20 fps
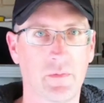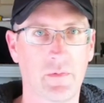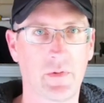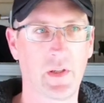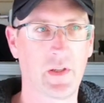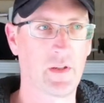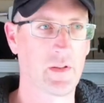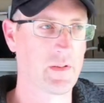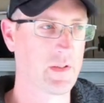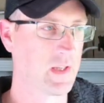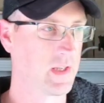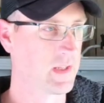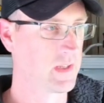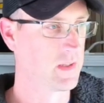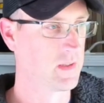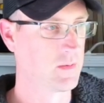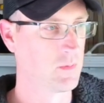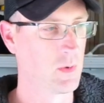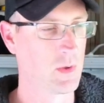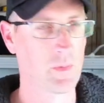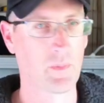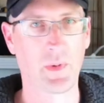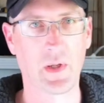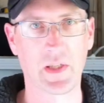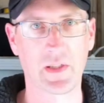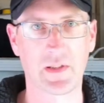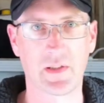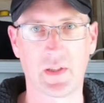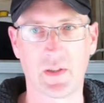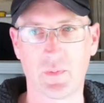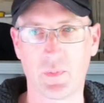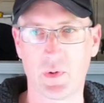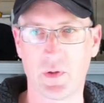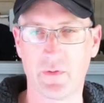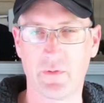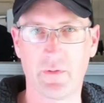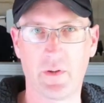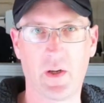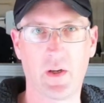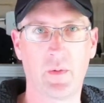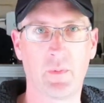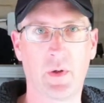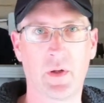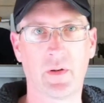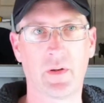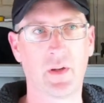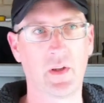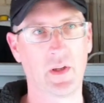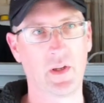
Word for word: So not taking one plastic, put a vibe on.